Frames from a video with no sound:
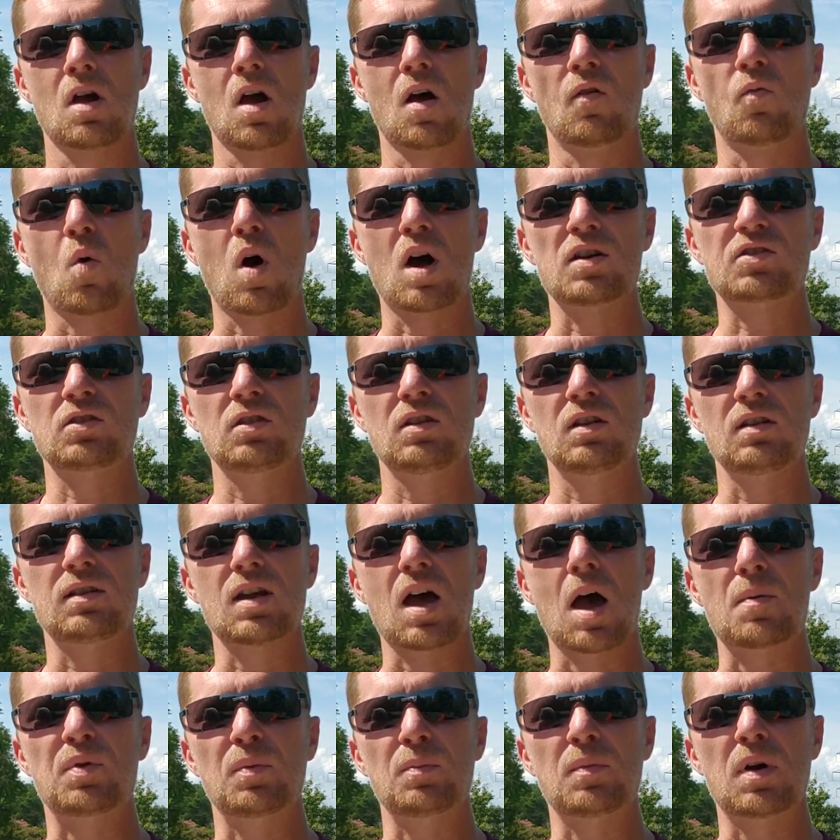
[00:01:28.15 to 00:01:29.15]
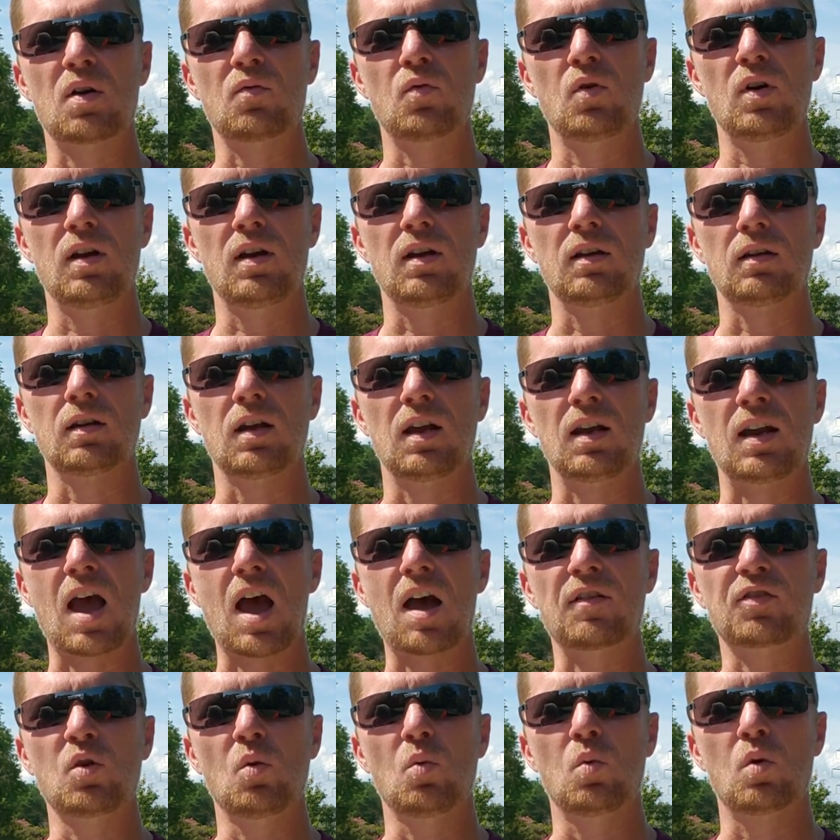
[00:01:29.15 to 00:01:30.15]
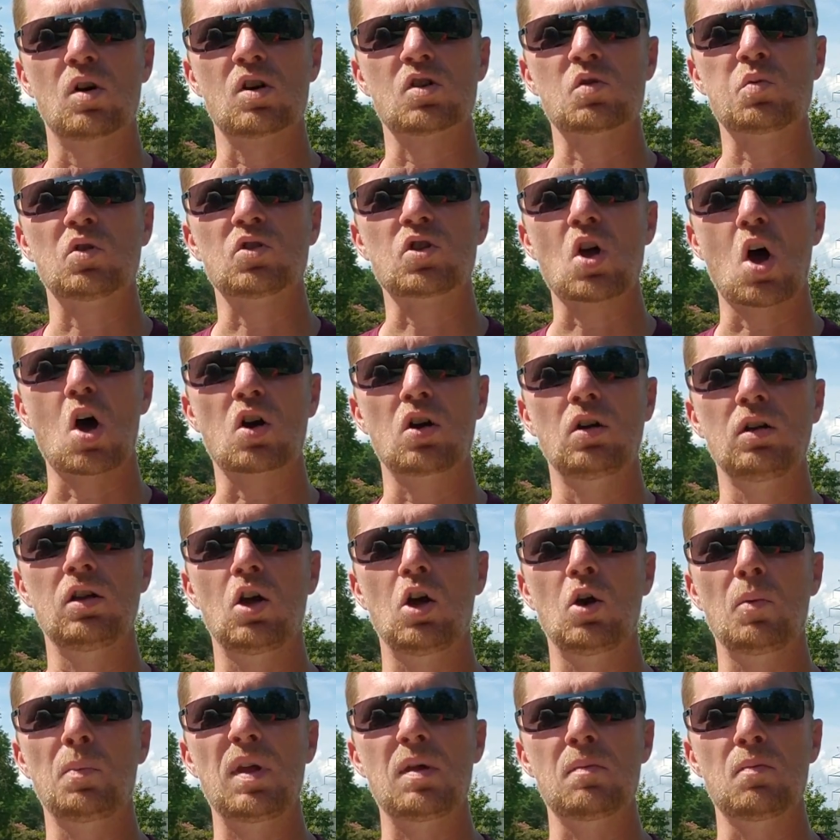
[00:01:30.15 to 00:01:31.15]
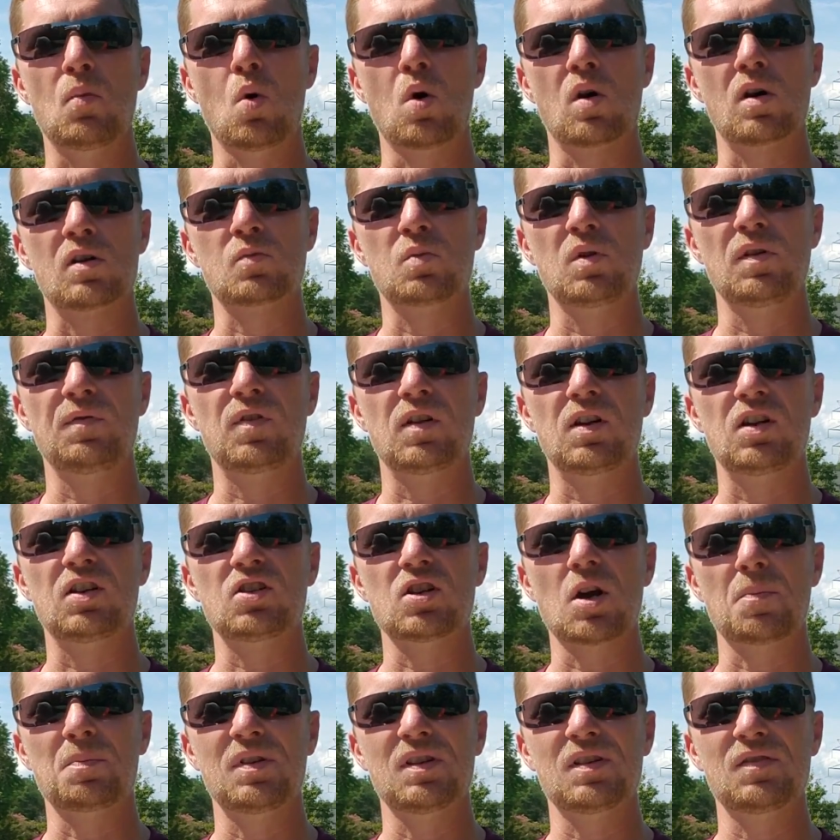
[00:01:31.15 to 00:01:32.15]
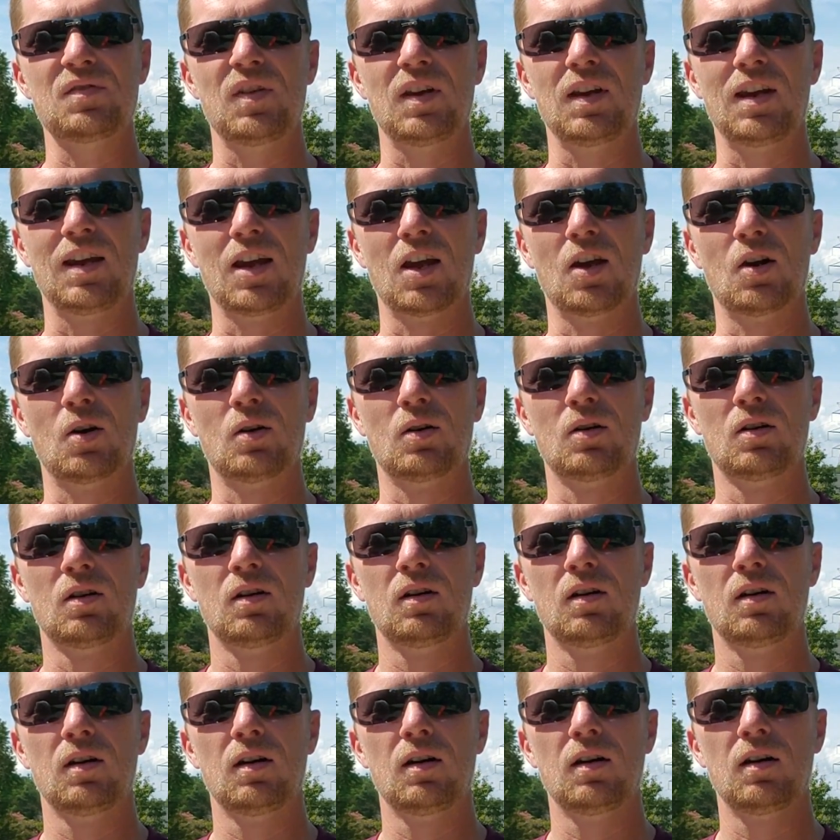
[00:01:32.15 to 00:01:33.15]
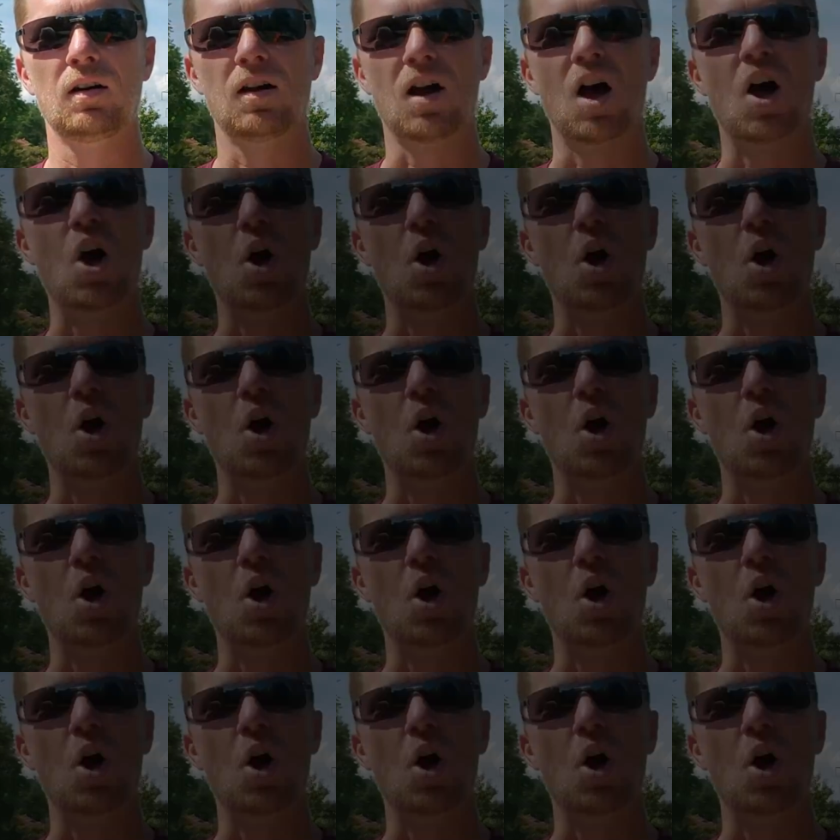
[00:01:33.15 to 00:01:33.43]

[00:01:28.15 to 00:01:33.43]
of washing the top of my rig, and afterwards we'll talk a little bit more as we finish up this video. I